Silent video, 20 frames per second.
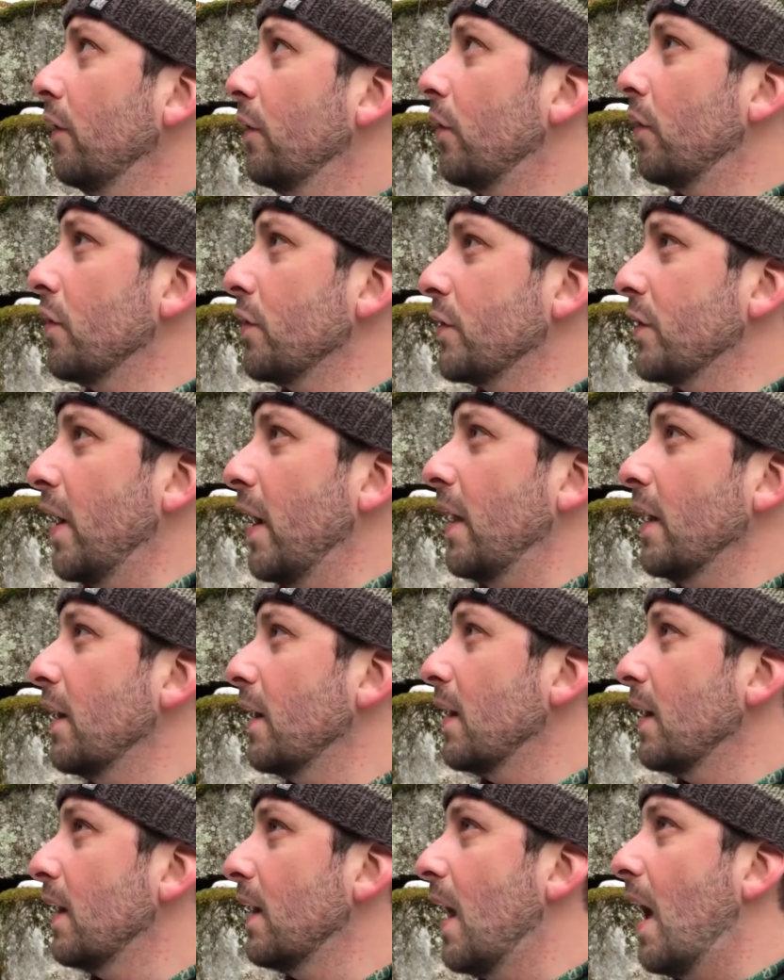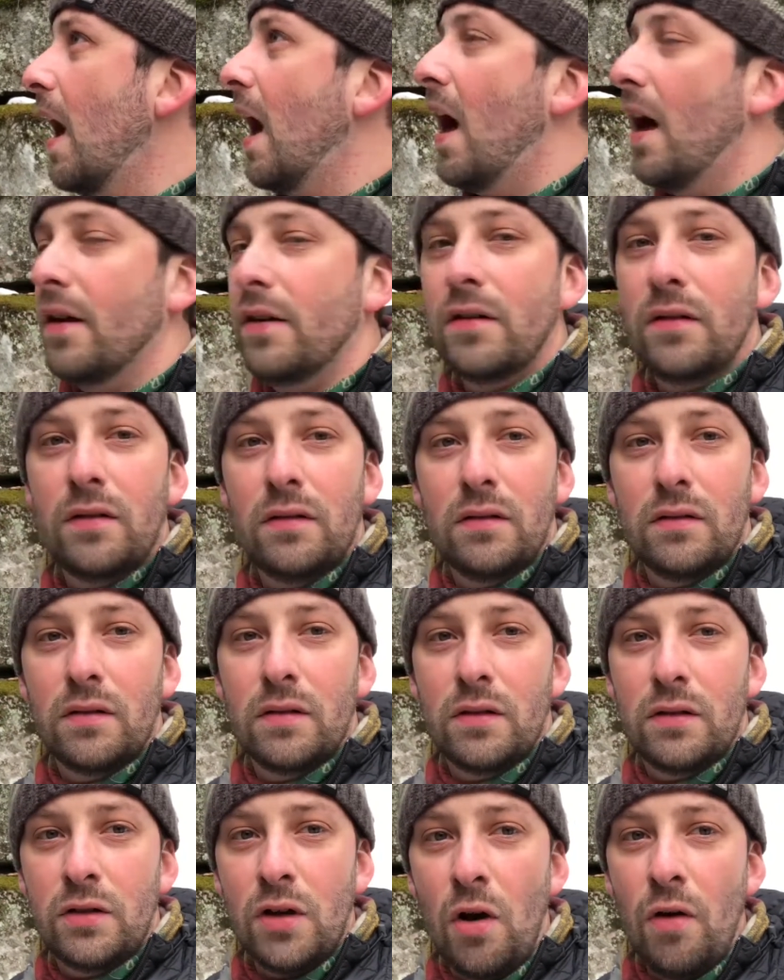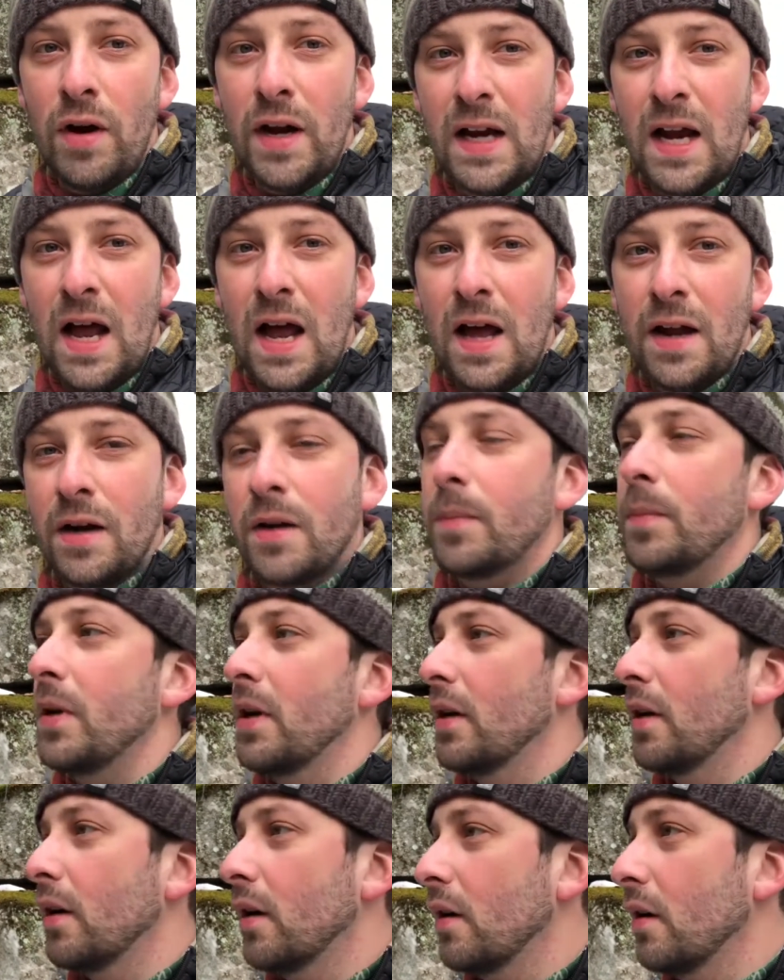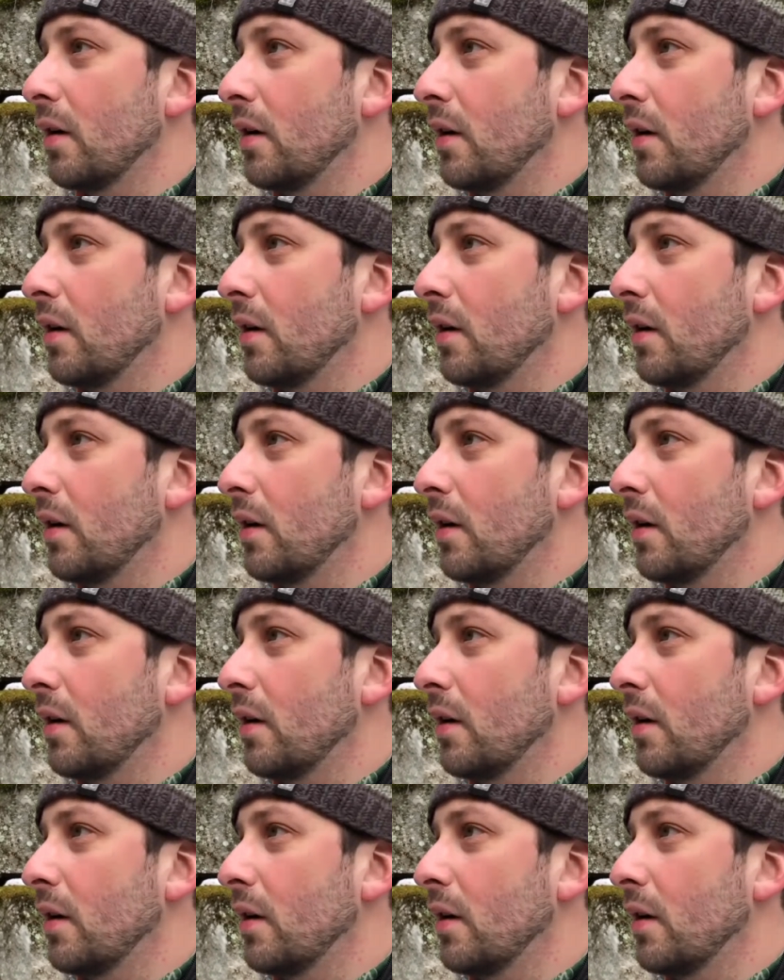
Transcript: There's a lot going on up here.